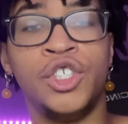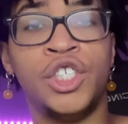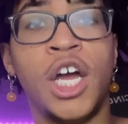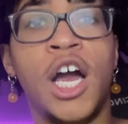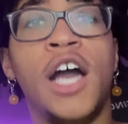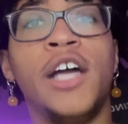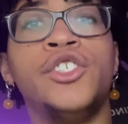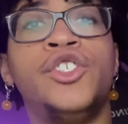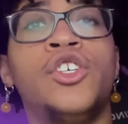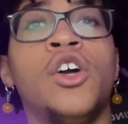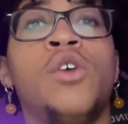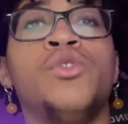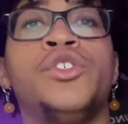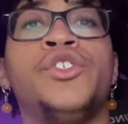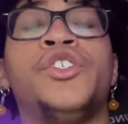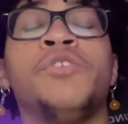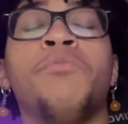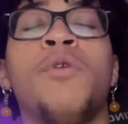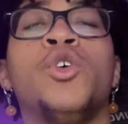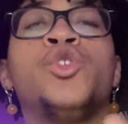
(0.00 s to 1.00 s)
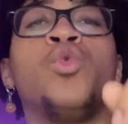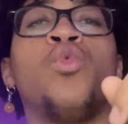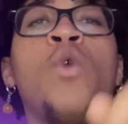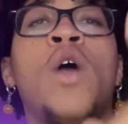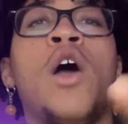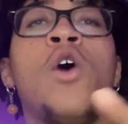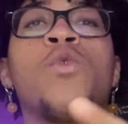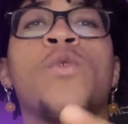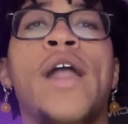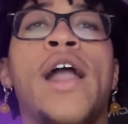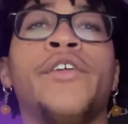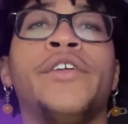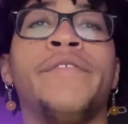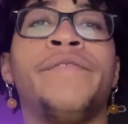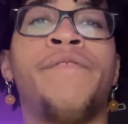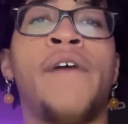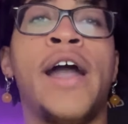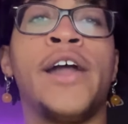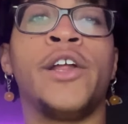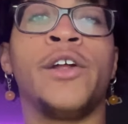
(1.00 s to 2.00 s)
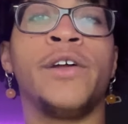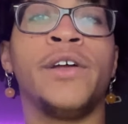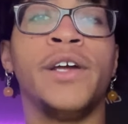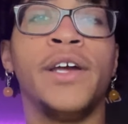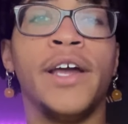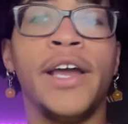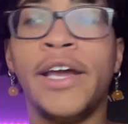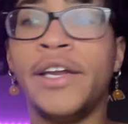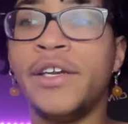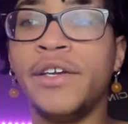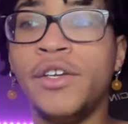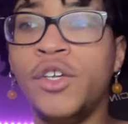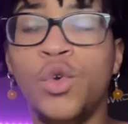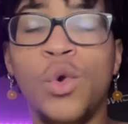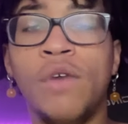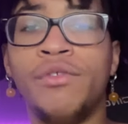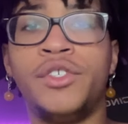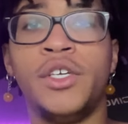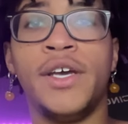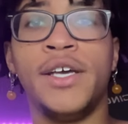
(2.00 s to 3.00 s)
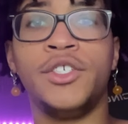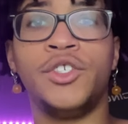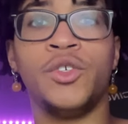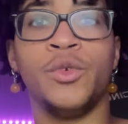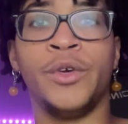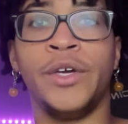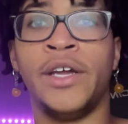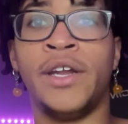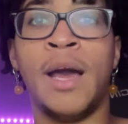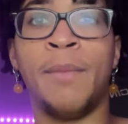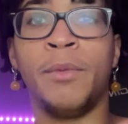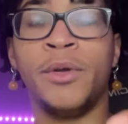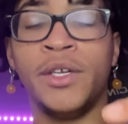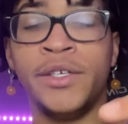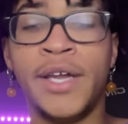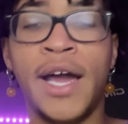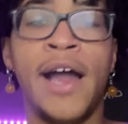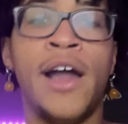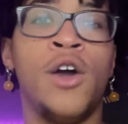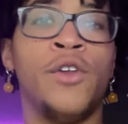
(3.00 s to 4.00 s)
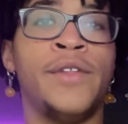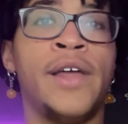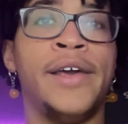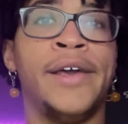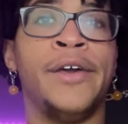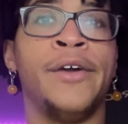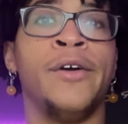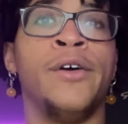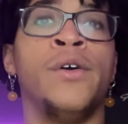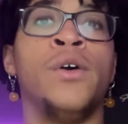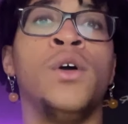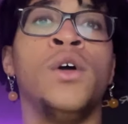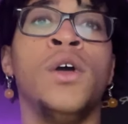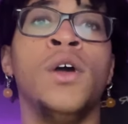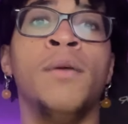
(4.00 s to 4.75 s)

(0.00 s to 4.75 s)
Jon Jones is the most well-rounded fighter in UFC history, and I'm gonna die on that hill.